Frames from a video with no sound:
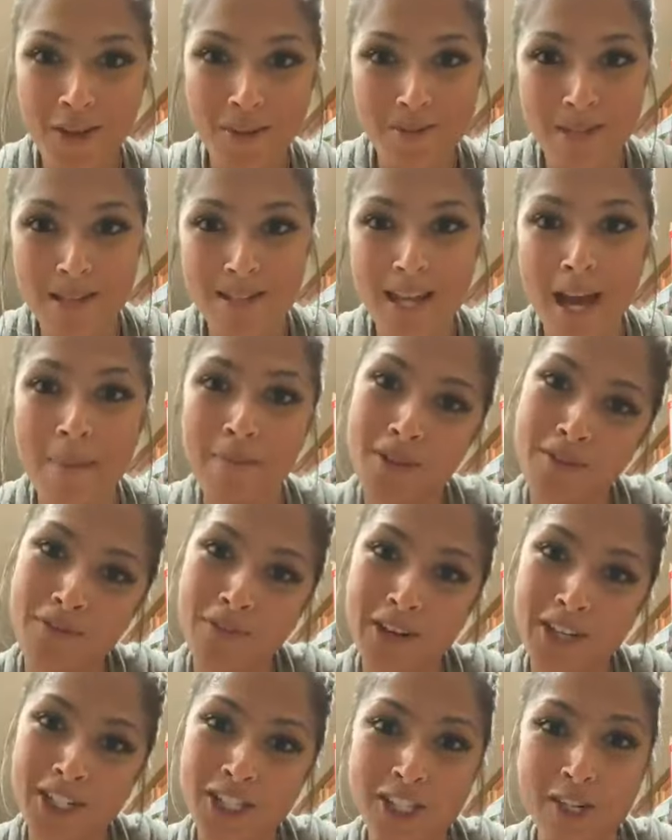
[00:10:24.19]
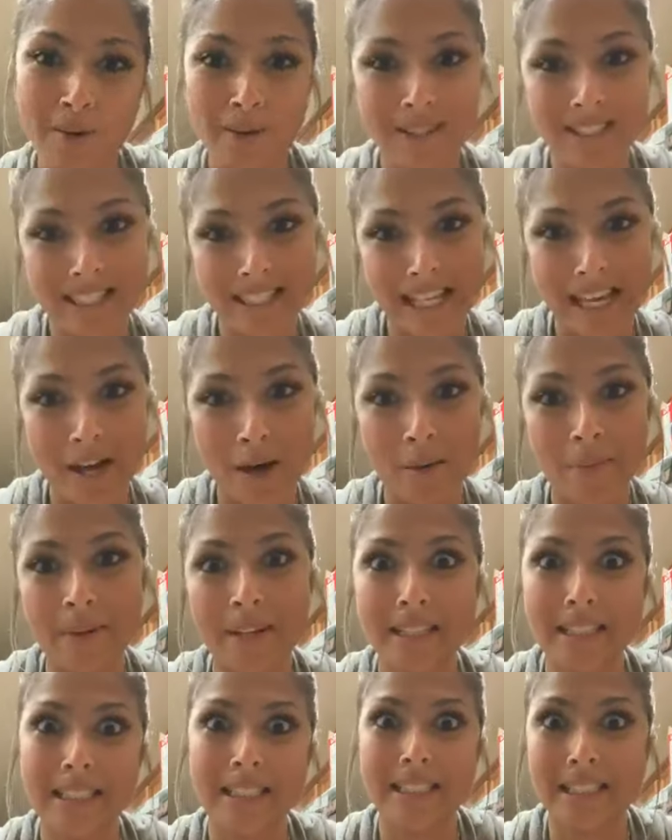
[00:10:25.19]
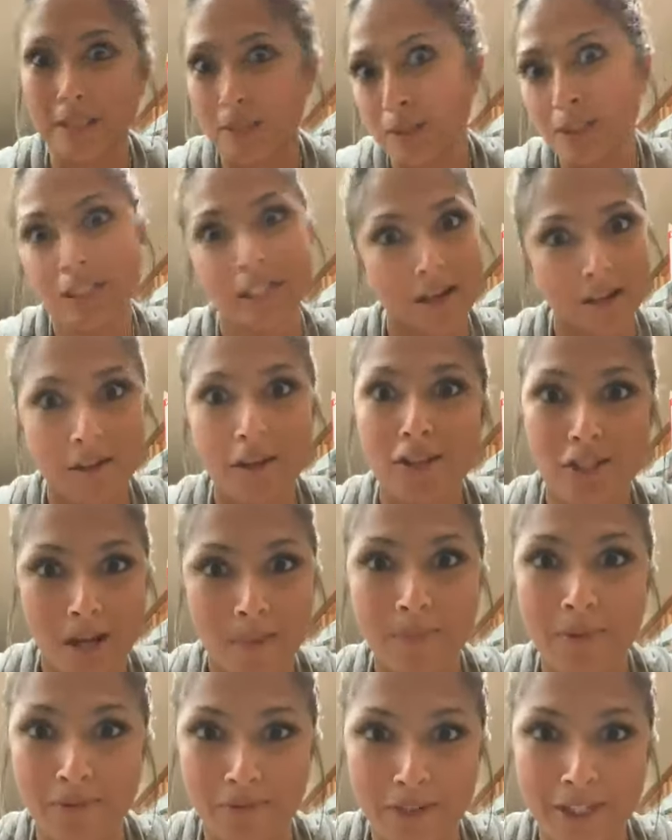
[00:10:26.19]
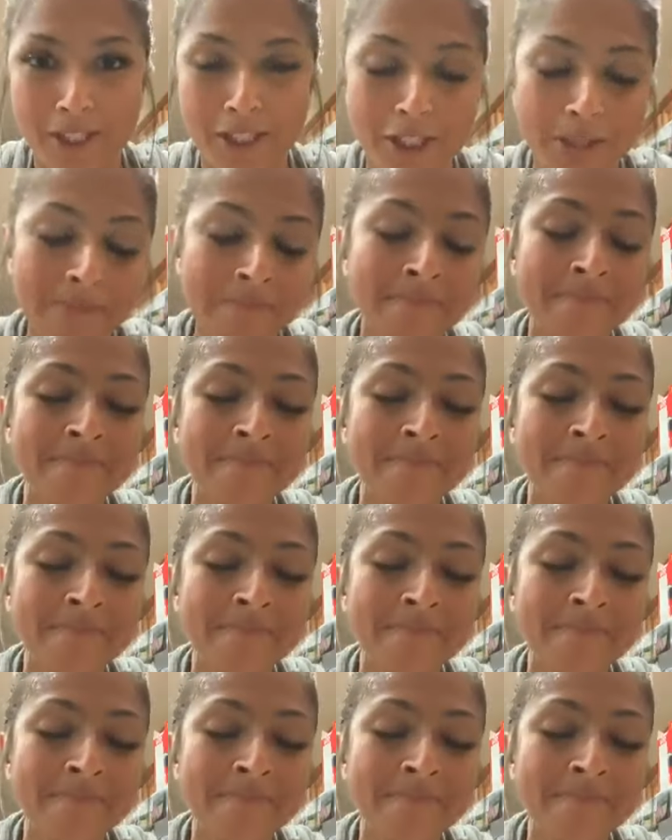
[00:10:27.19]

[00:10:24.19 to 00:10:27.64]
Loops on top of the fridge going stale because it goes stale on top of the fridge.